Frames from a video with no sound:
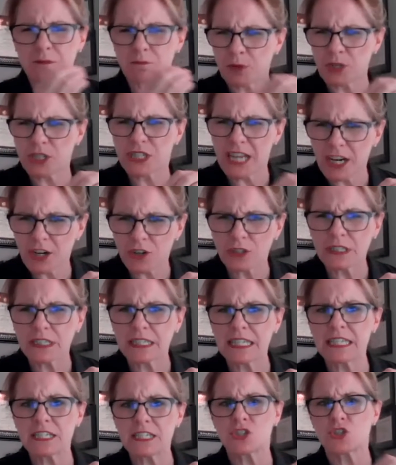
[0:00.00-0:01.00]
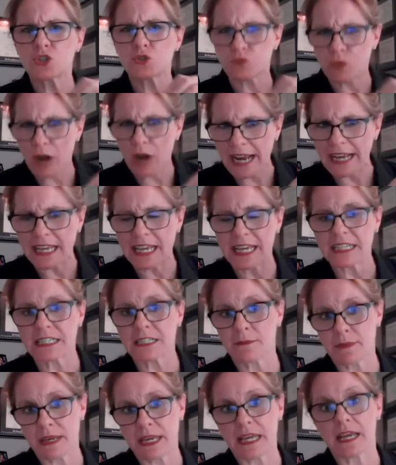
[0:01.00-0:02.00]
particularly striking
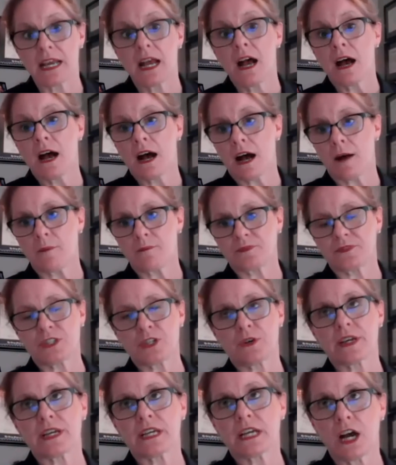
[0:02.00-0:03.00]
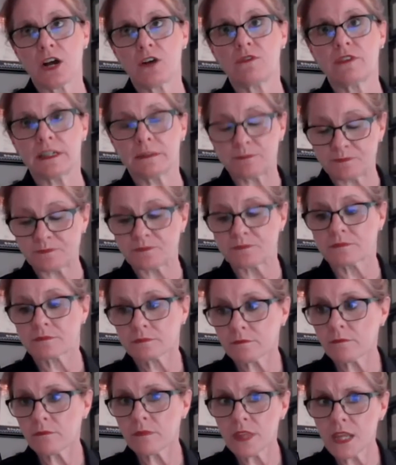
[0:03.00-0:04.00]
to me during COVID.
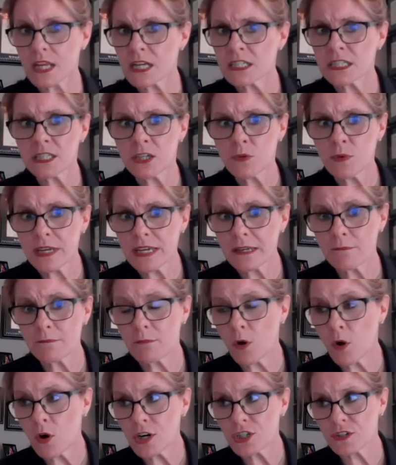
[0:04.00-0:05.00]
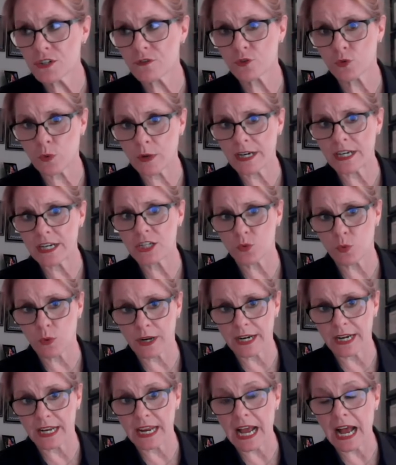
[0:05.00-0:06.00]
So in March of
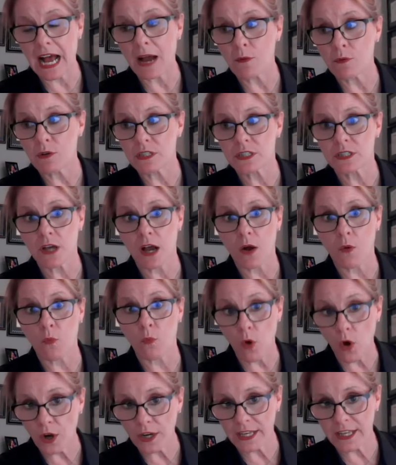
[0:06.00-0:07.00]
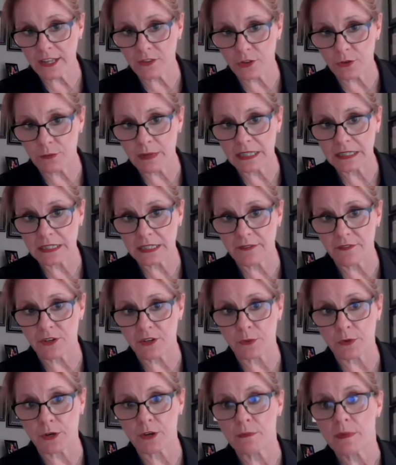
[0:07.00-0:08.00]
2020, I was walking through my
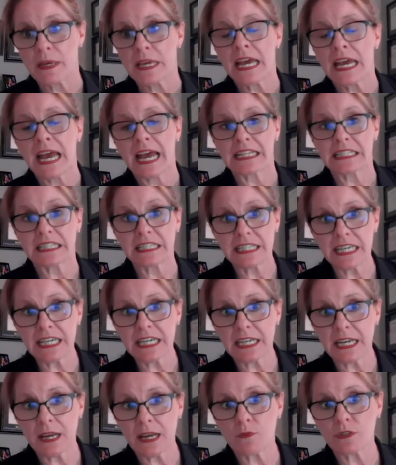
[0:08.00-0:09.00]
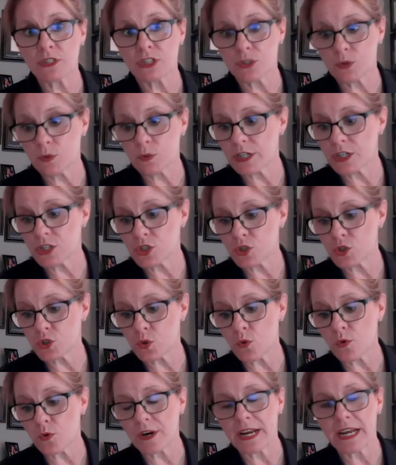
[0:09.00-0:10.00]
living room and CNN was doing a
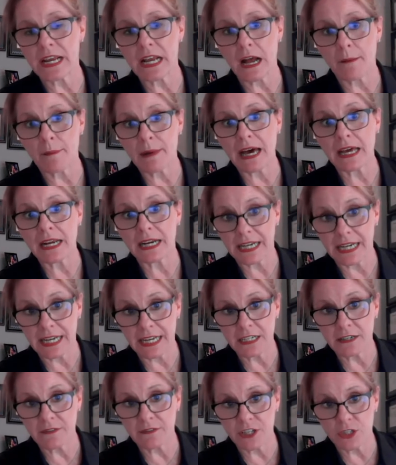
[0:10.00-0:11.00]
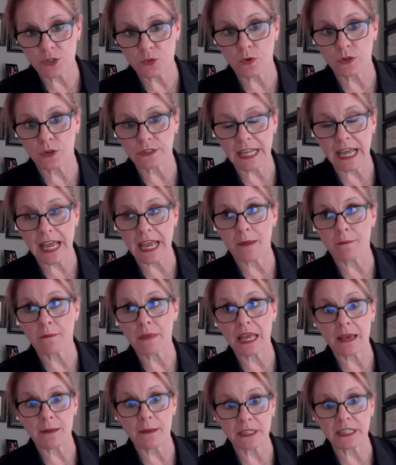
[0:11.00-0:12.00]
story about an individual
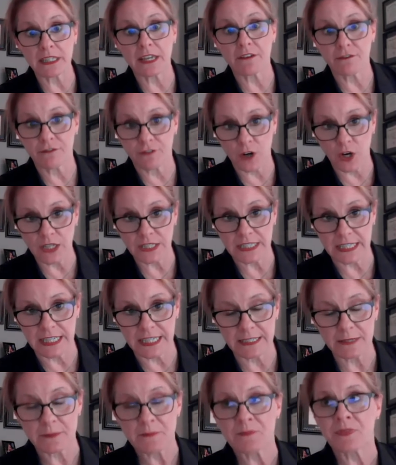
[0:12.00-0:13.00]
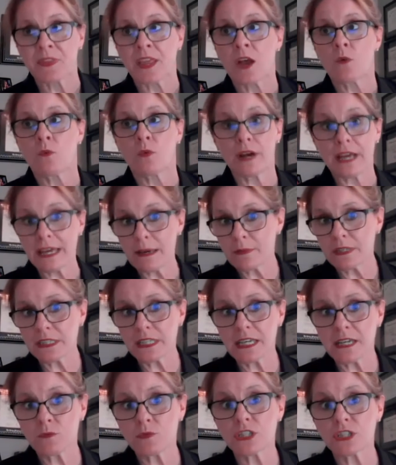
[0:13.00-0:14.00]
named Emily Fawcett. Well,
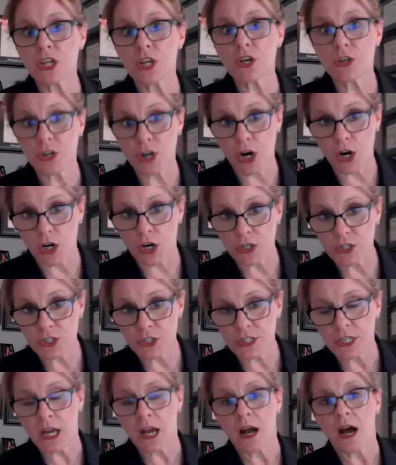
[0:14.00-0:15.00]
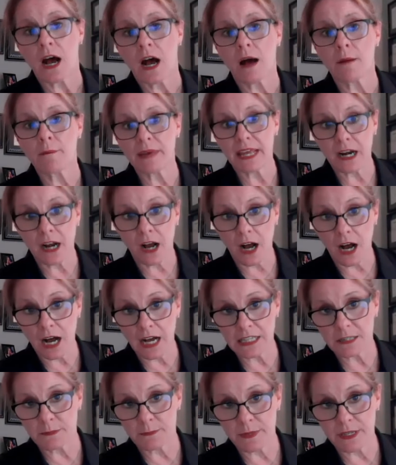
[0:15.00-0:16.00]
Emily was a nurse at a
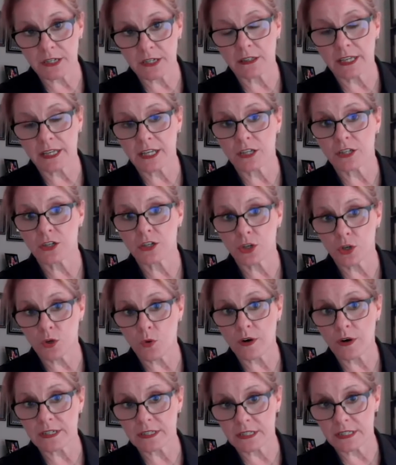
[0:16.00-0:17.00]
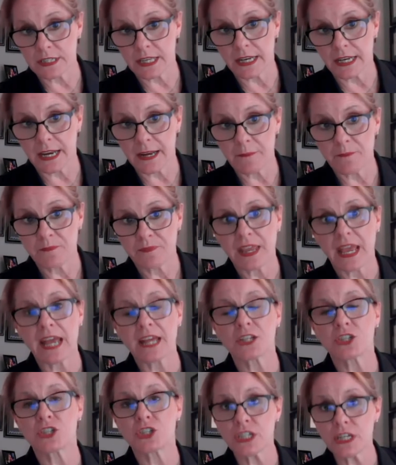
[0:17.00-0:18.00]
hospital in New York City,
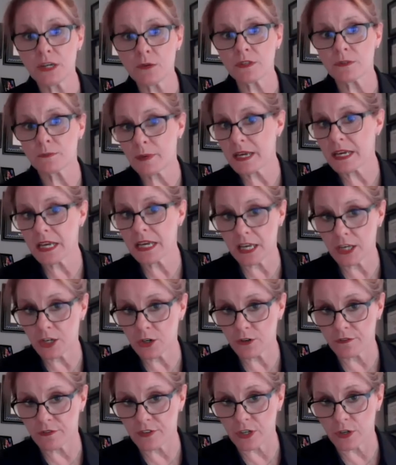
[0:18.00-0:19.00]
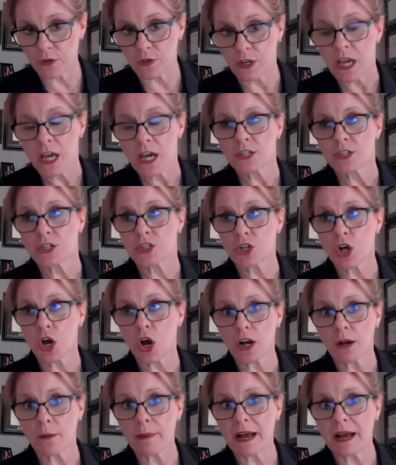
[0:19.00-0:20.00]
and she was being interviewed to talk